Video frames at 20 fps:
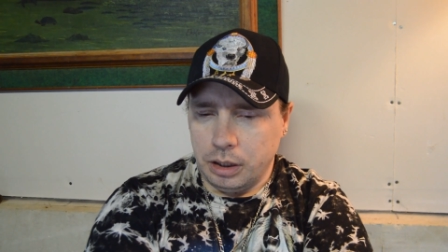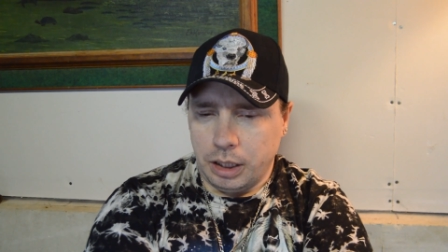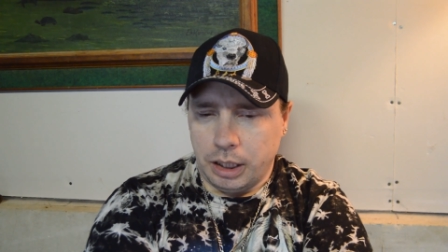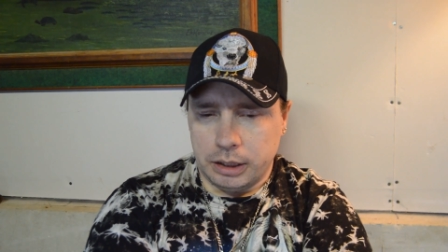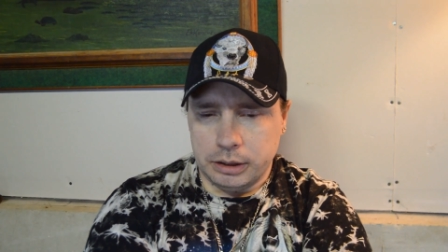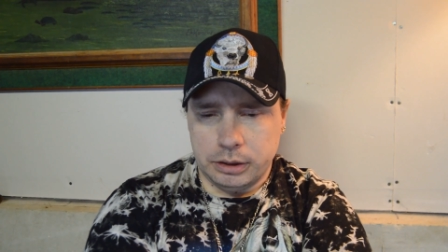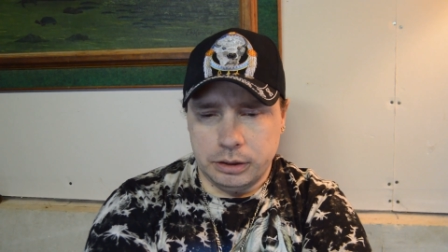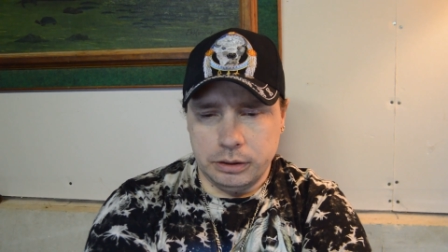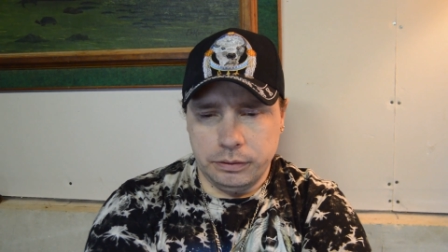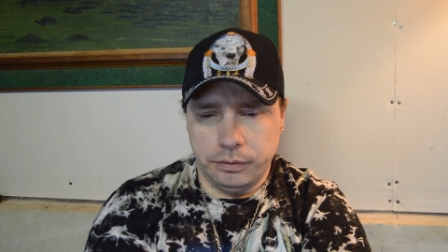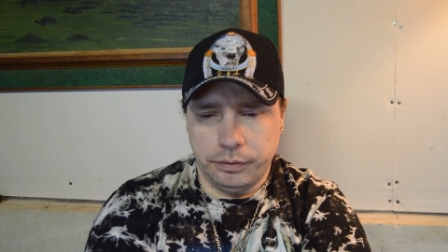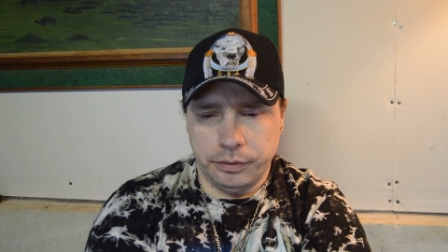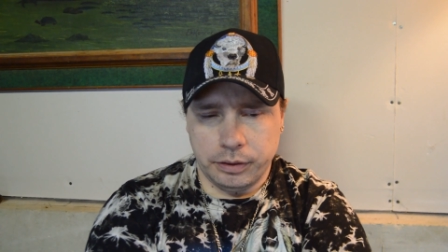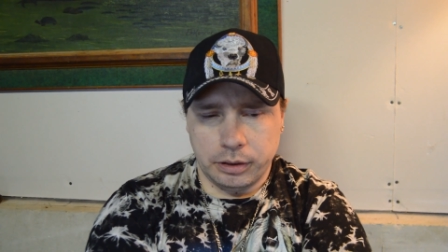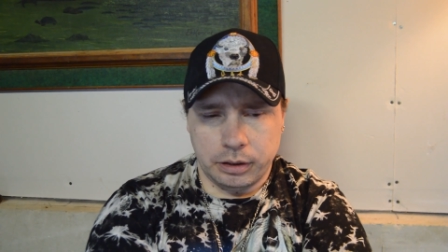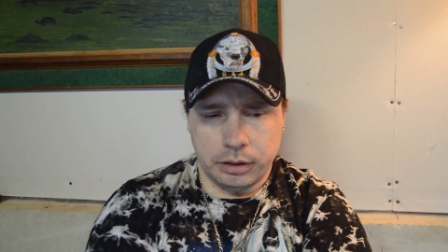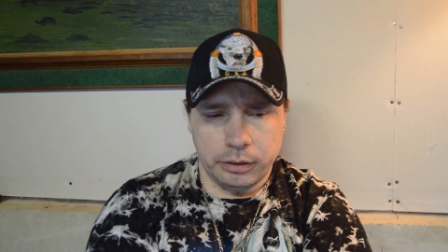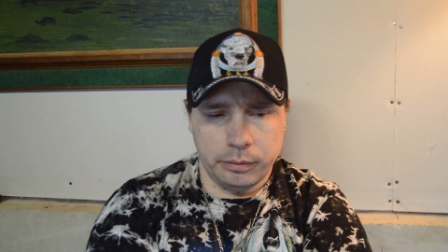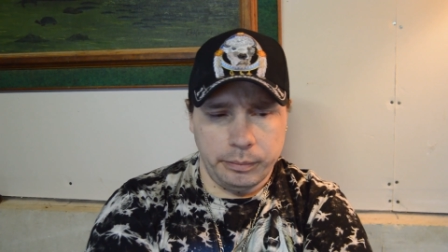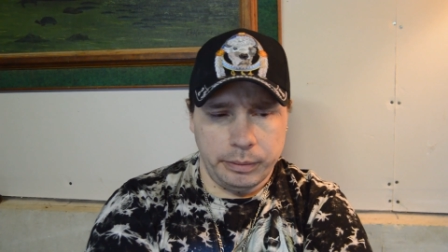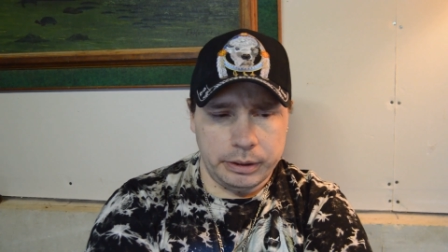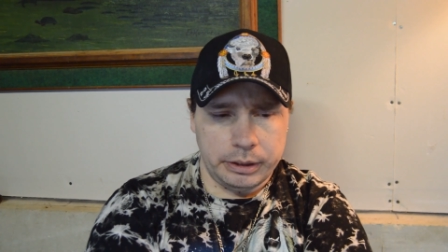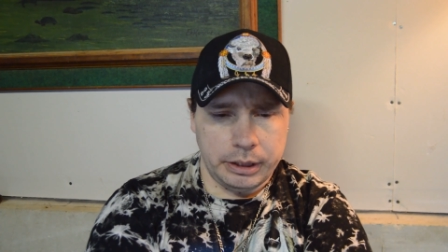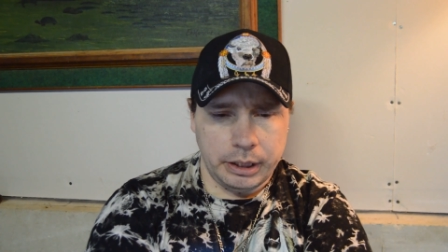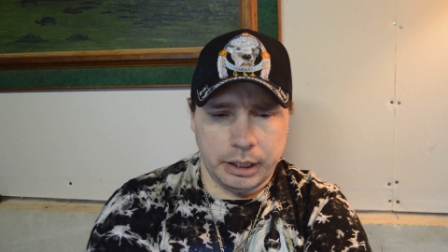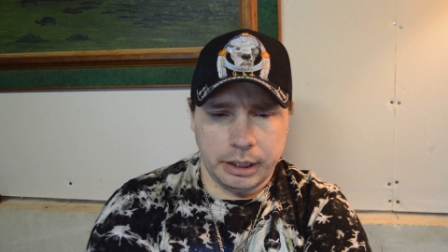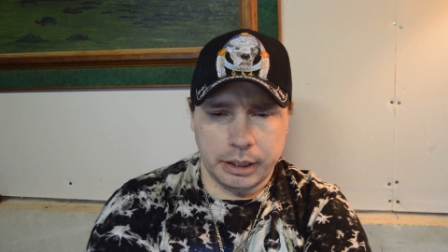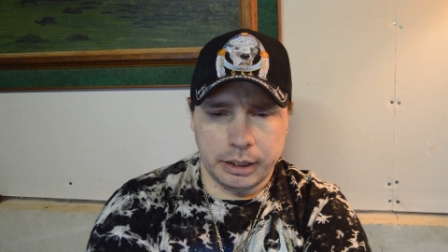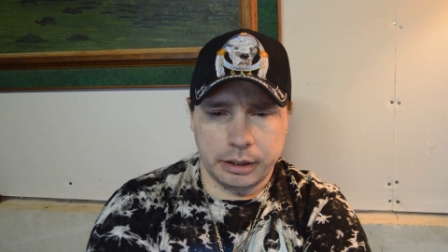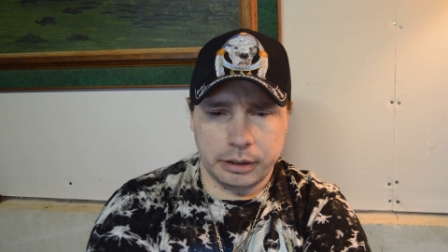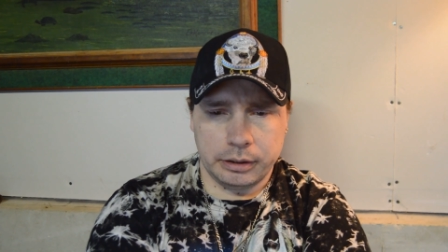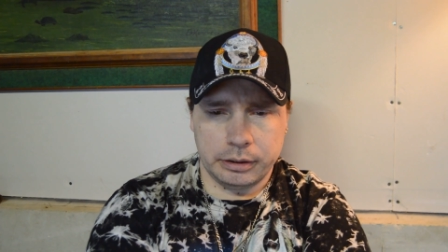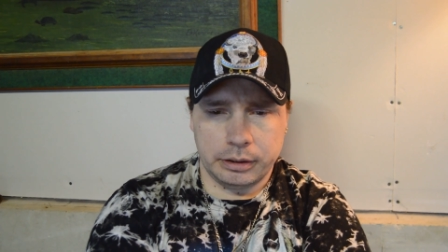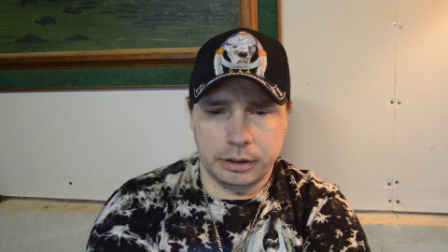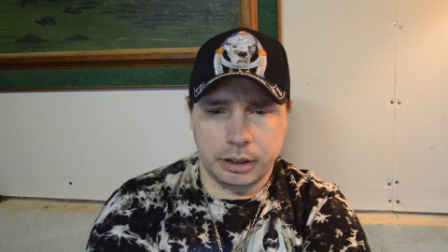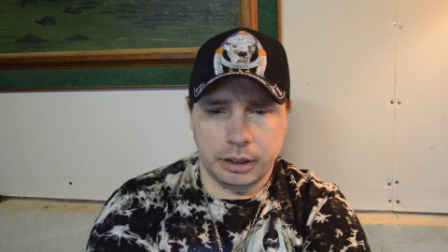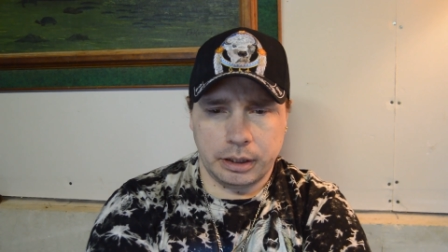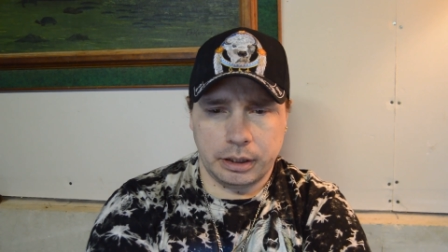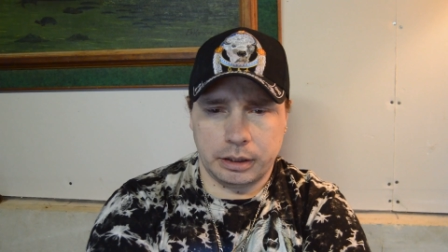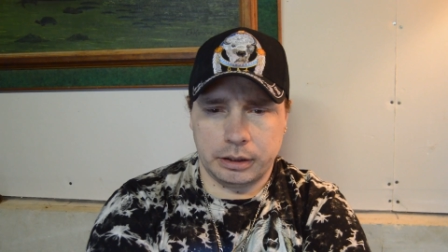I do feel a little bit tired.
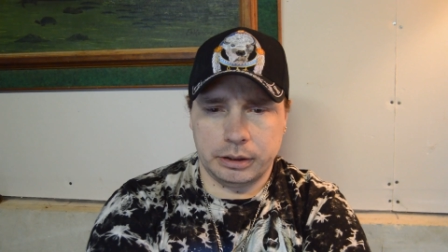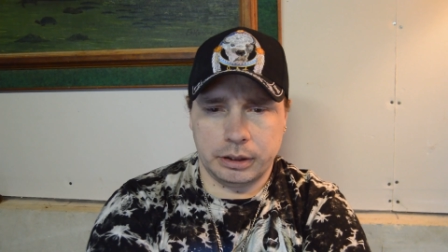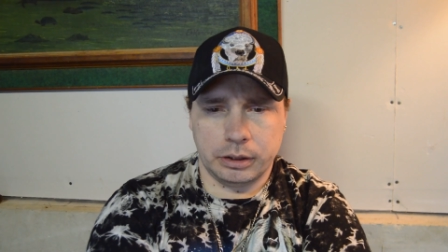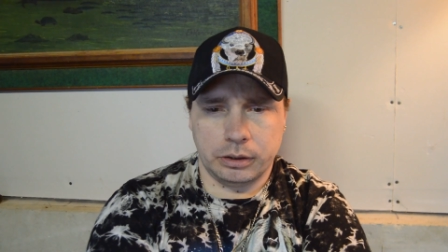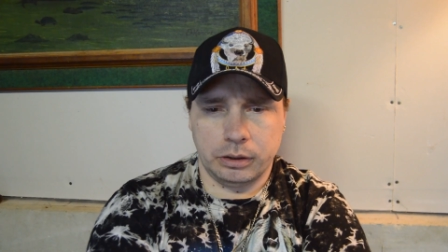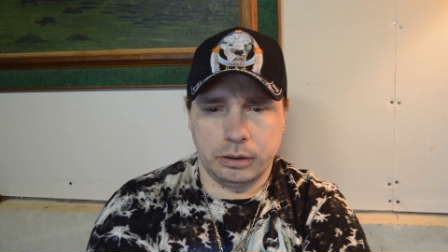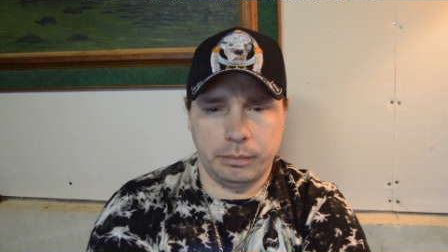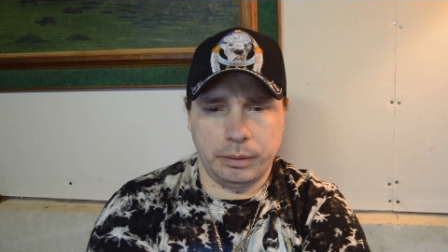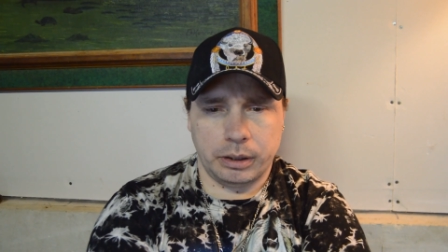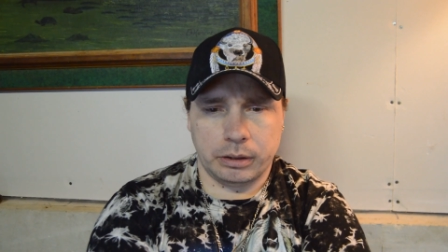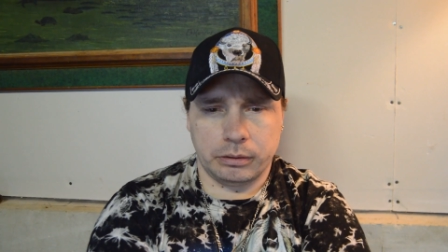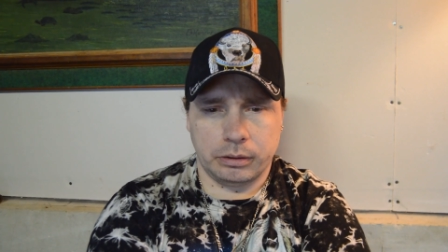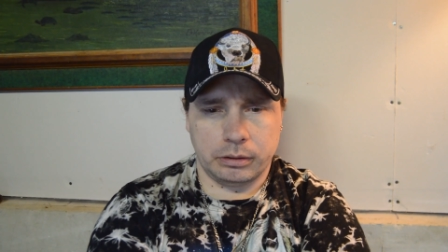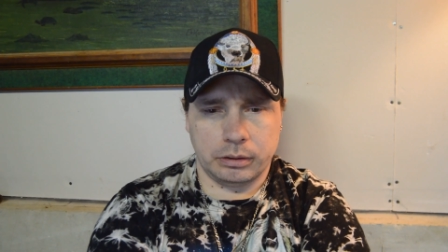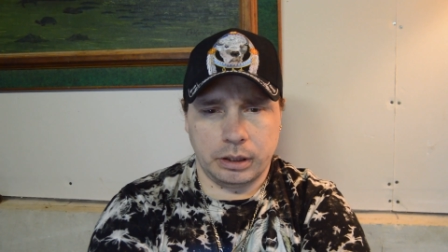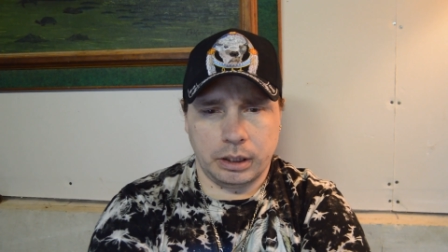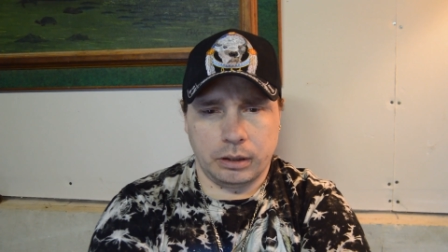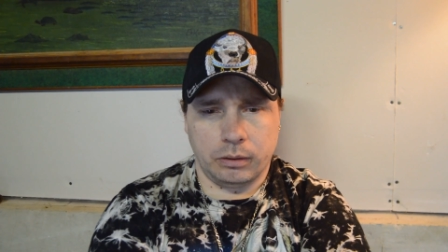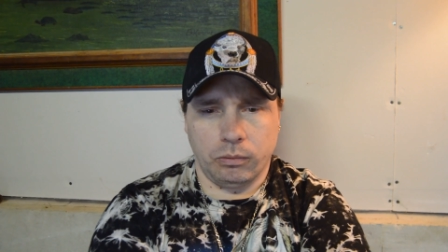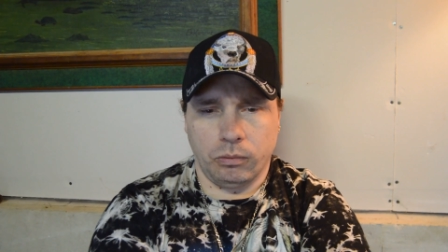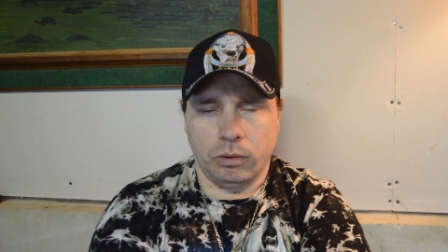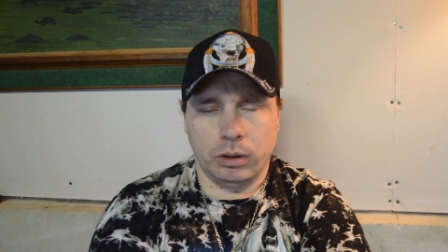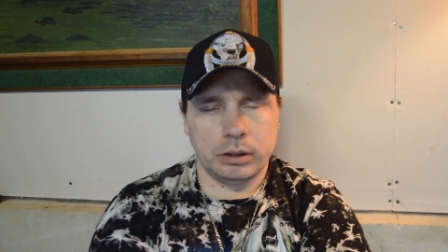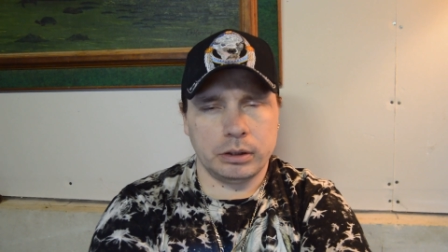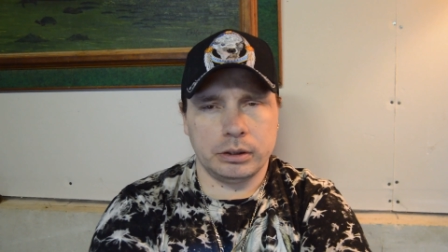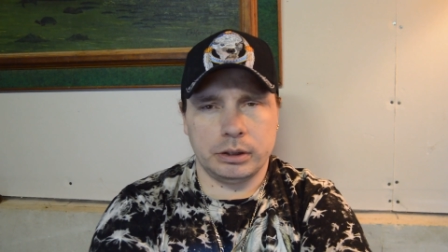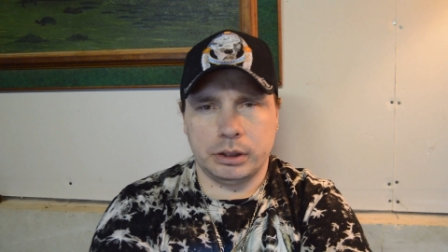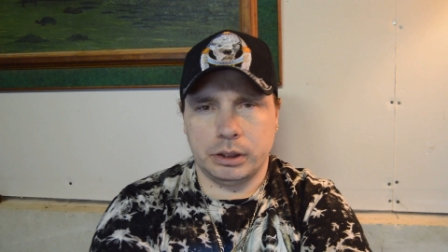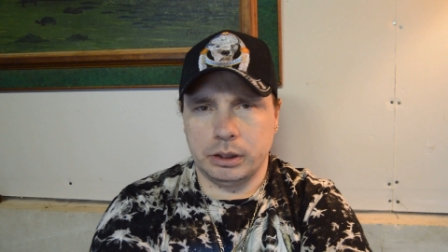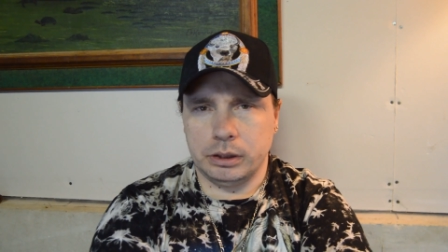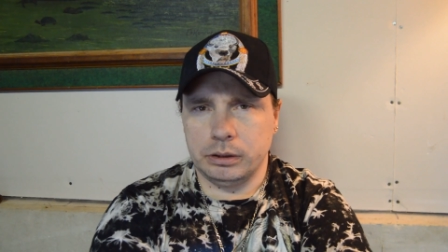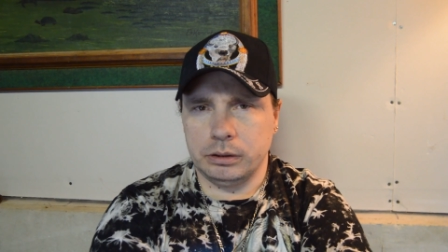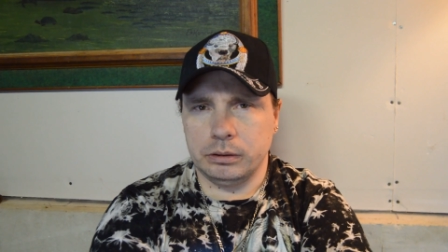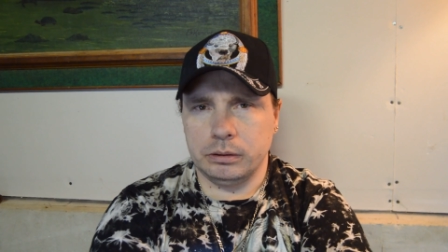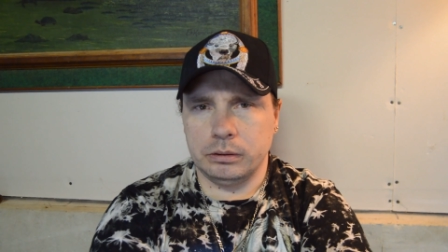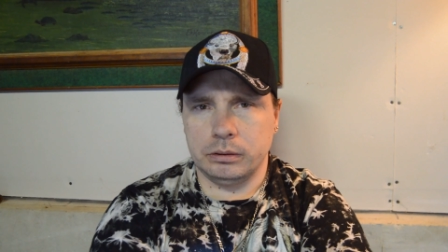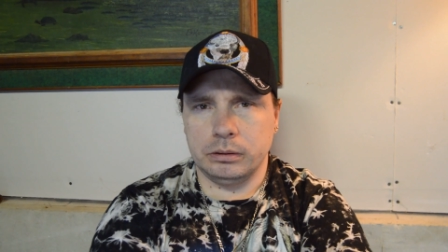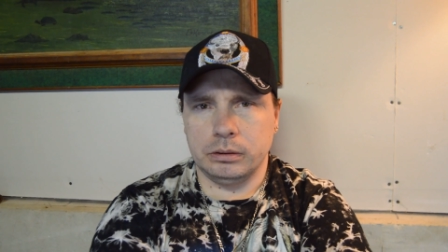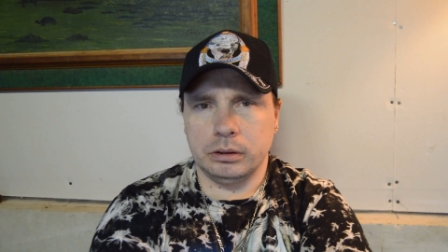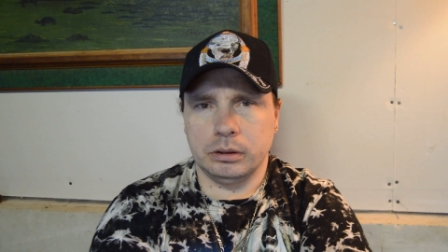Uh, I did go to bed around like 1 or
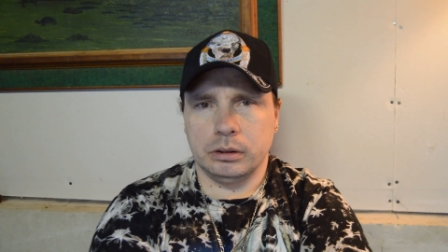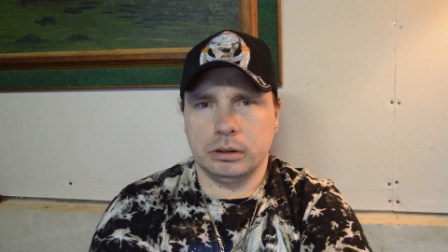2,